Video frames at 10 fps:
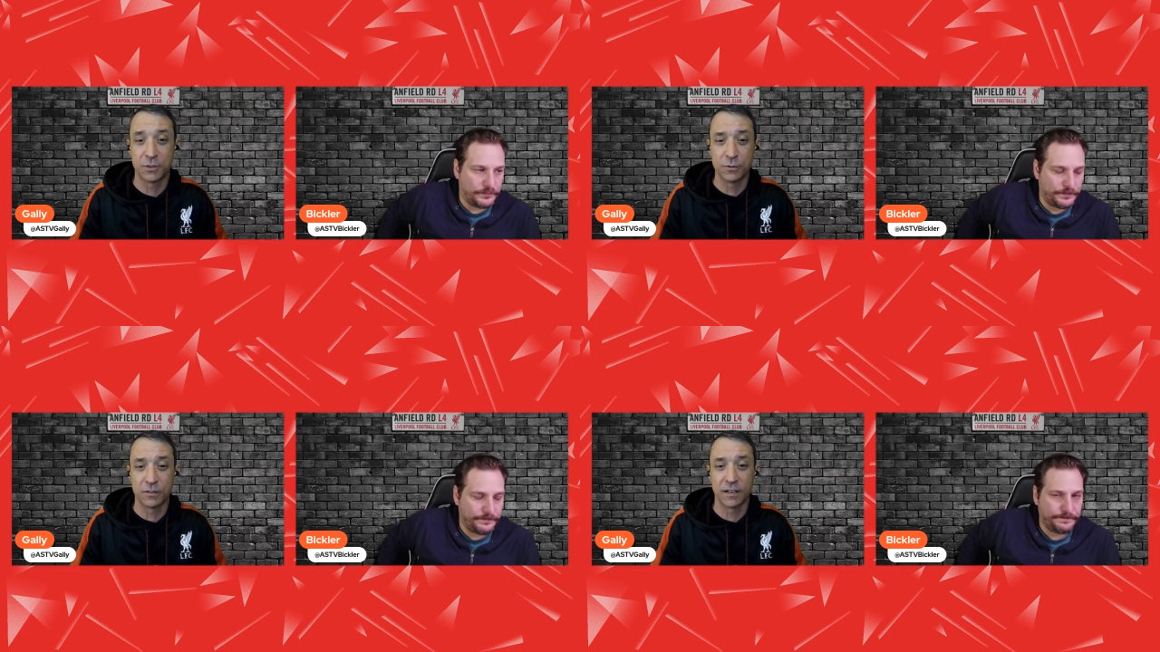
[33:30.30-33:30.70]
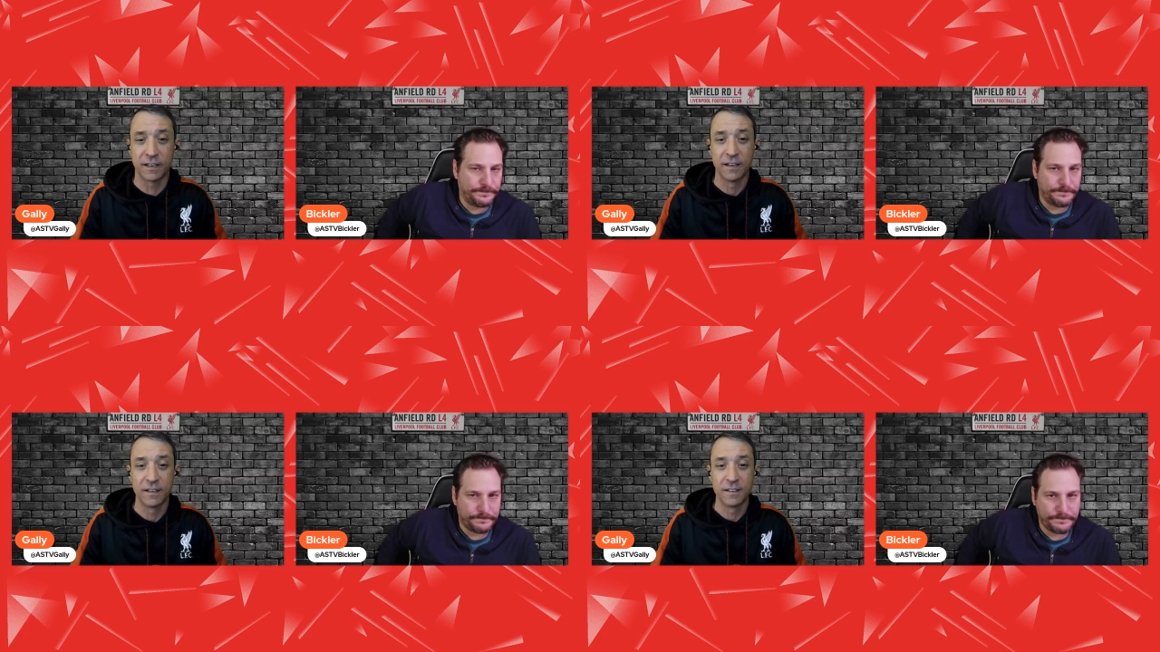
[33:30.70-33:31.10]
Speaker 1: soon
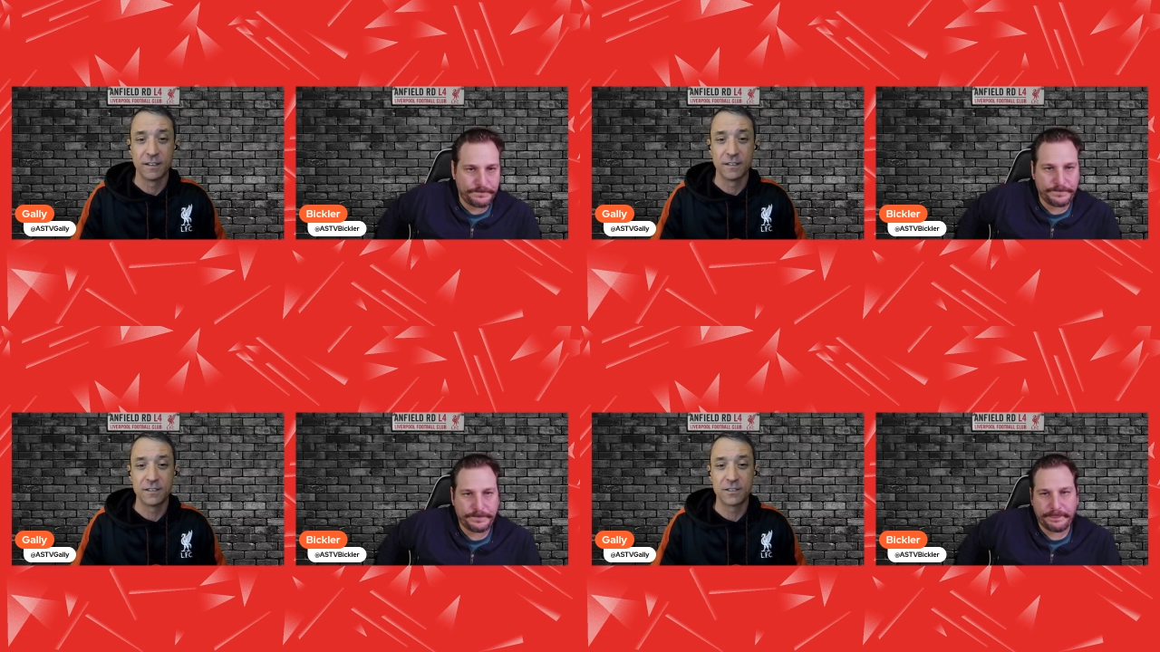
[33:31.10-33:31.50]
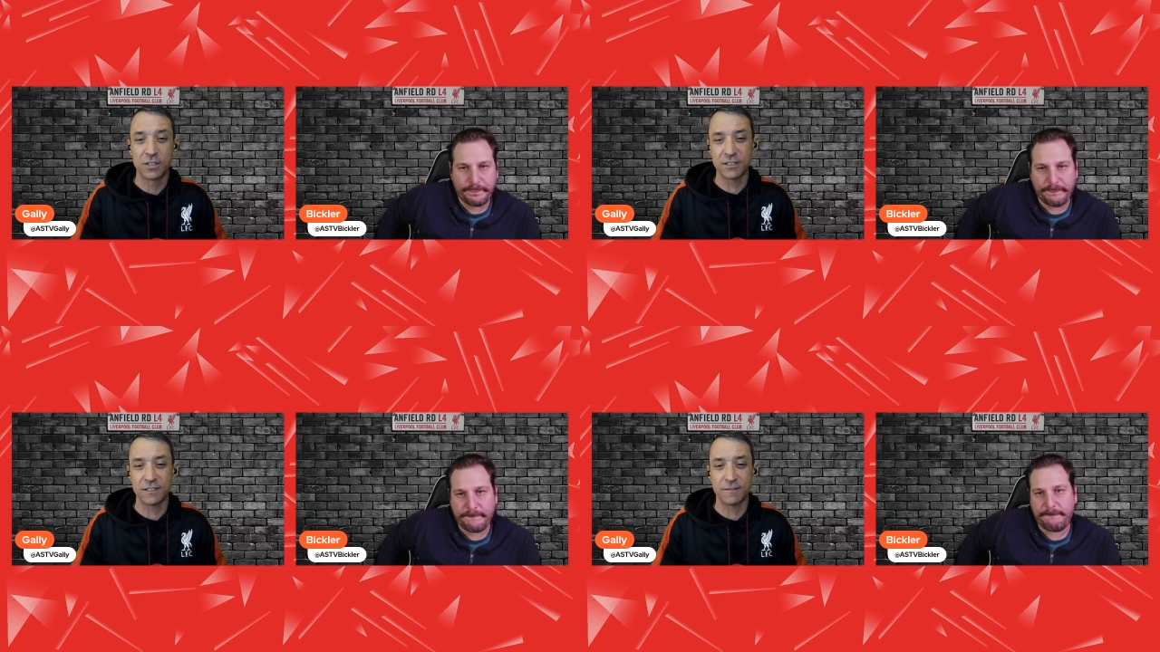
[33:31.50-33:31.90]
like
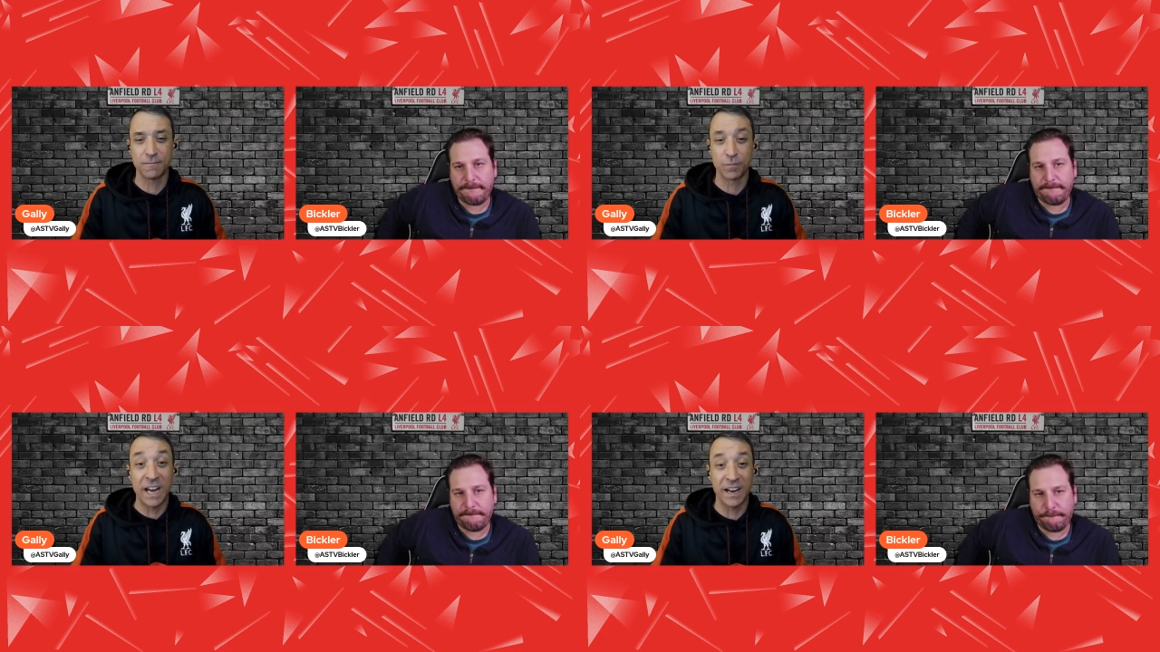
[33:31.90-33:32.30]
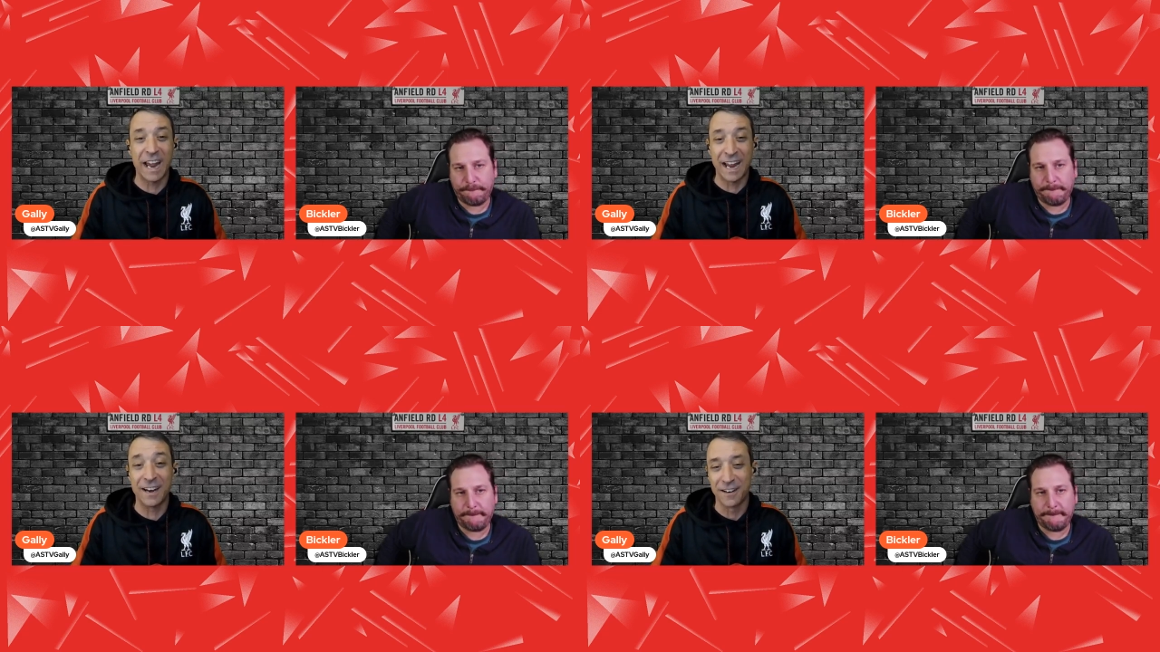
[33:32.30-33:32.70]
doesn't and
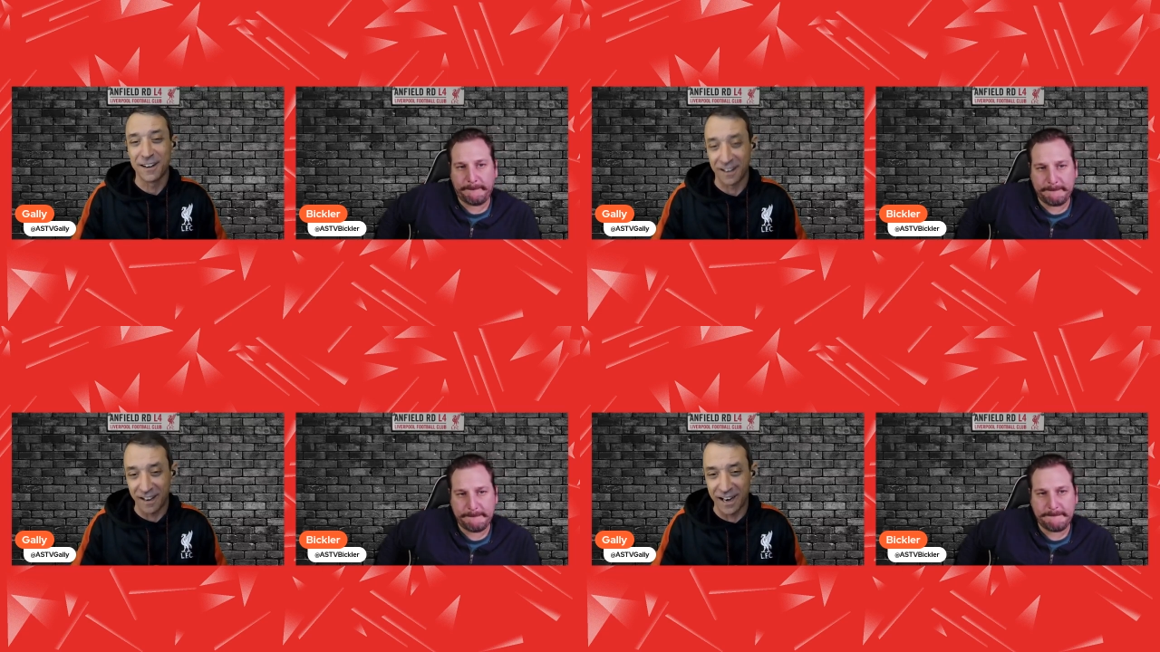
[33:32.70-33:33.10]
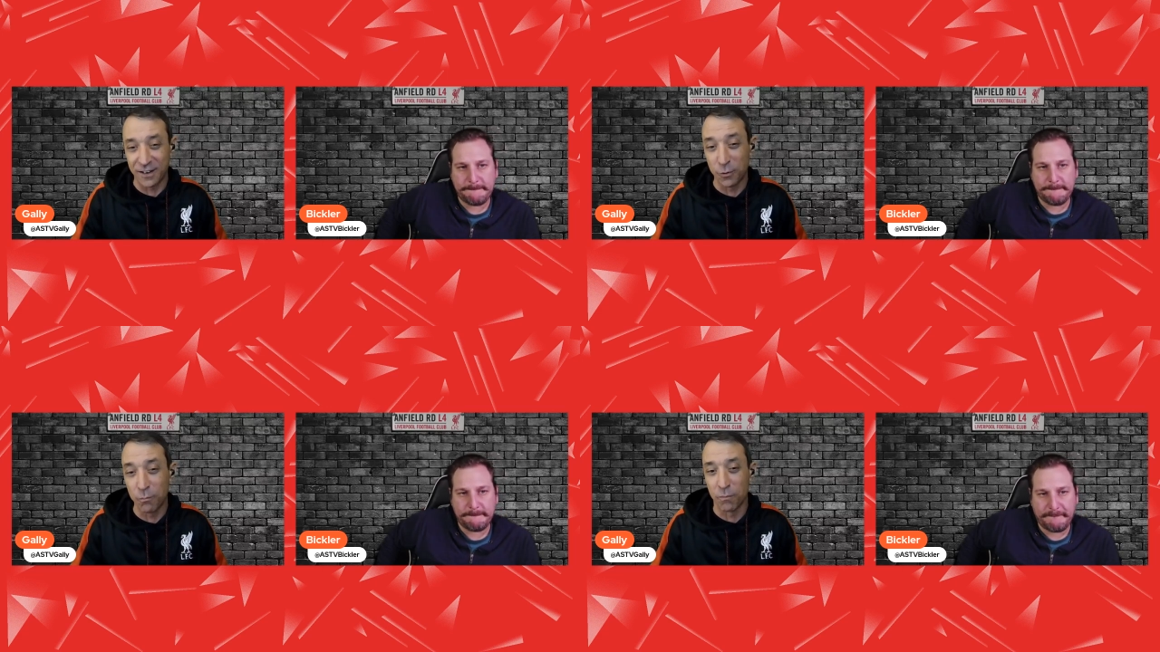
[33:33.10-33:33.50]
and,
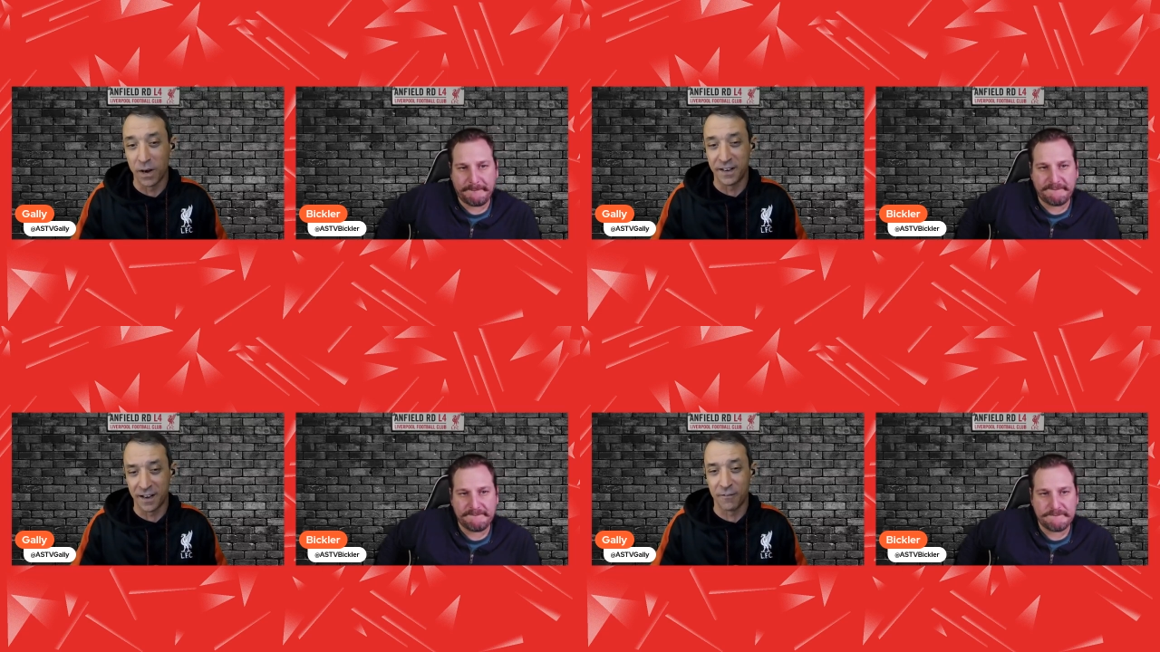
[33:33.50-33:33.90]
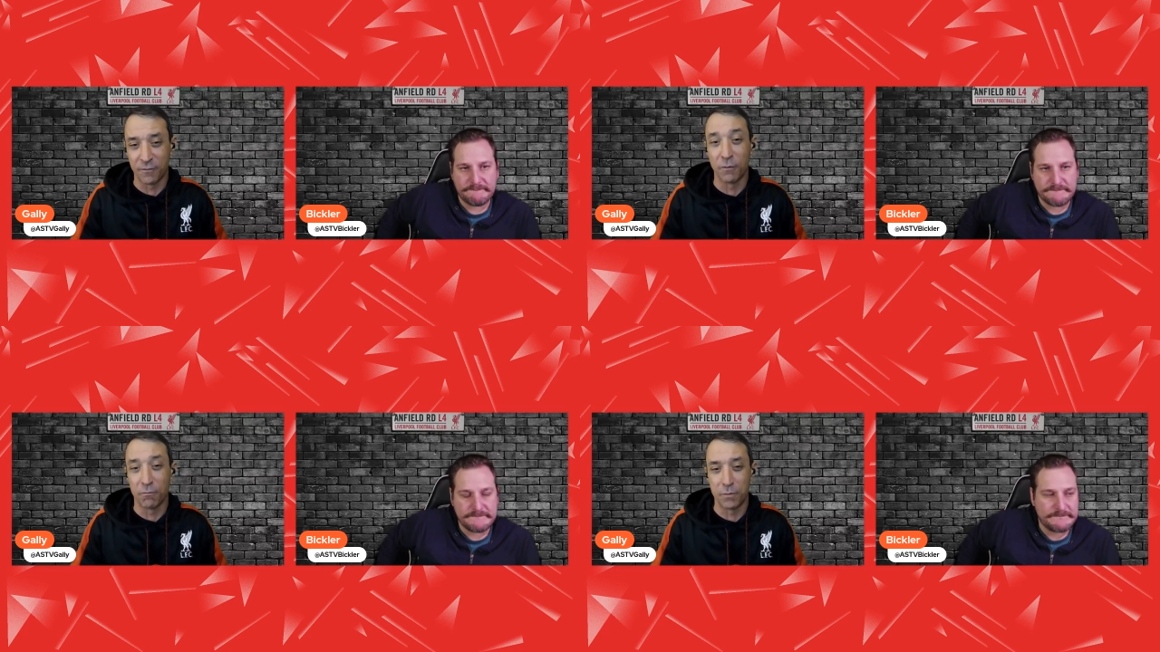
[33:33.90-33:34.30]
and you might
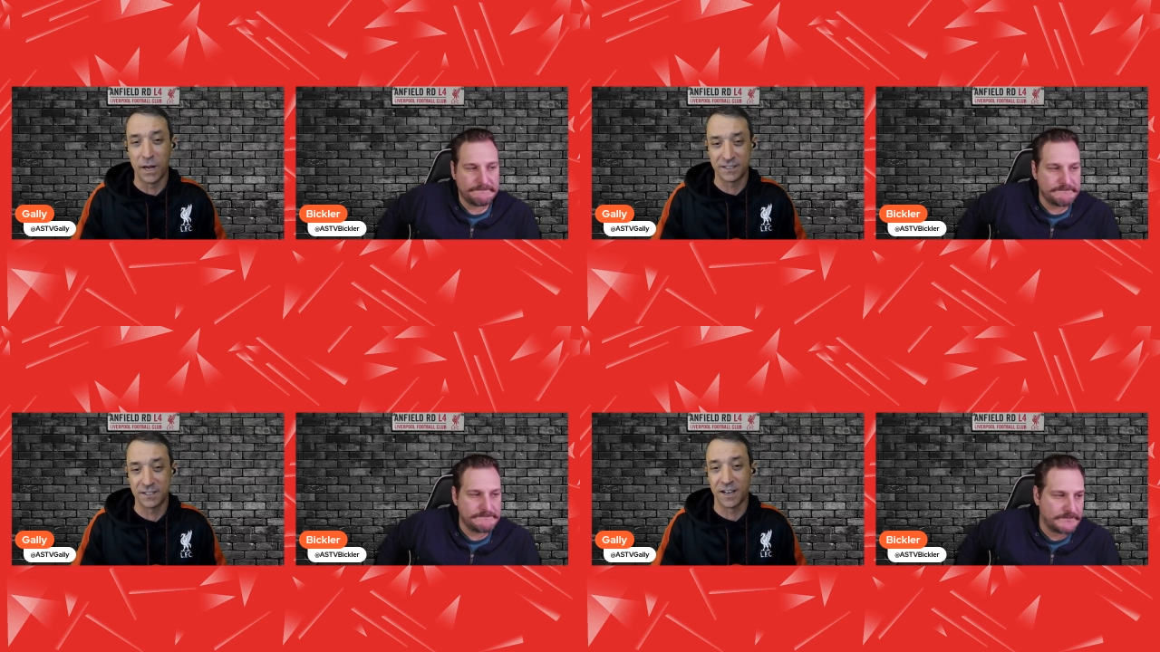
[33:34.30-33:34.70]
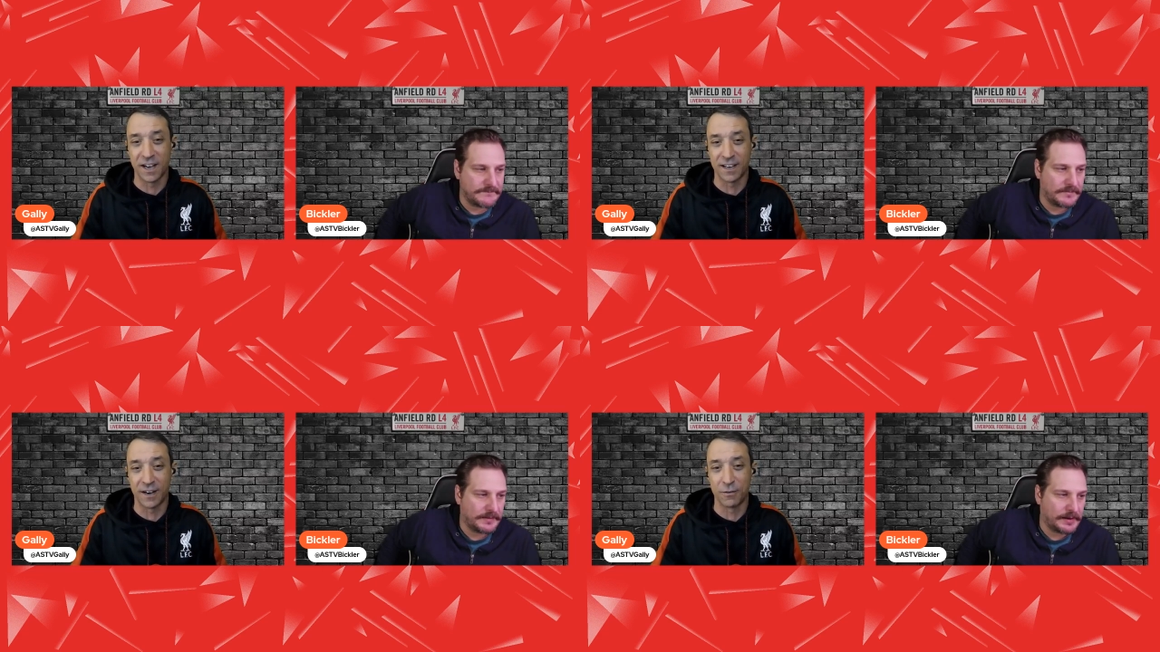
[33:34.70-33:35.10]
have the best
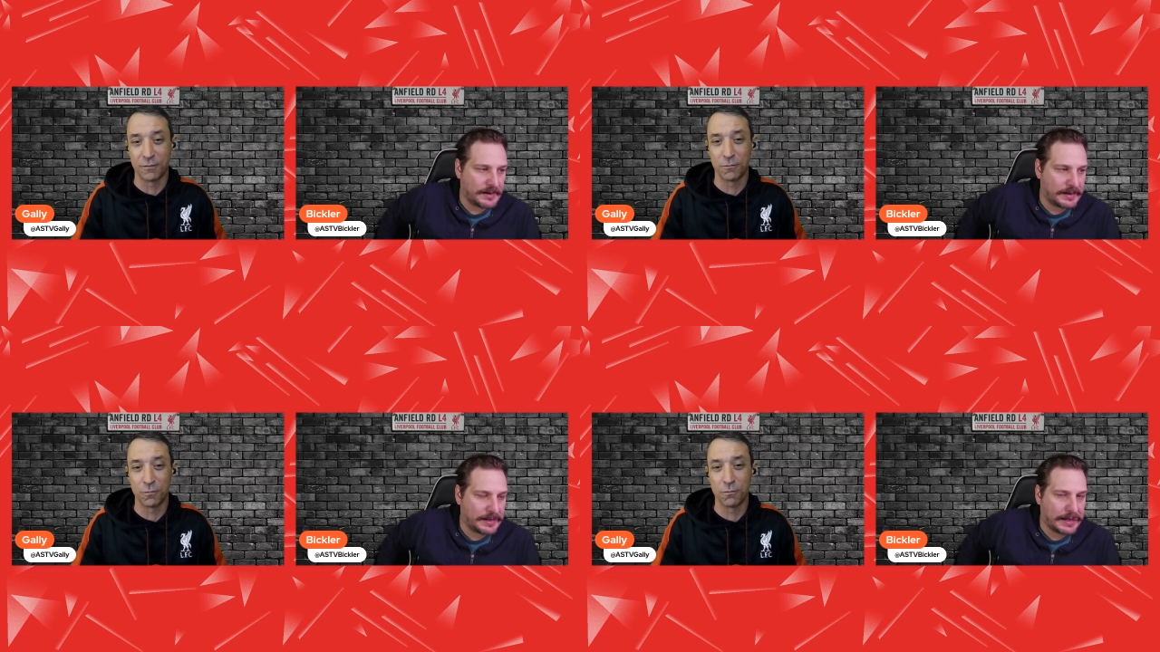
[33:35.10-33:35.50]
knockout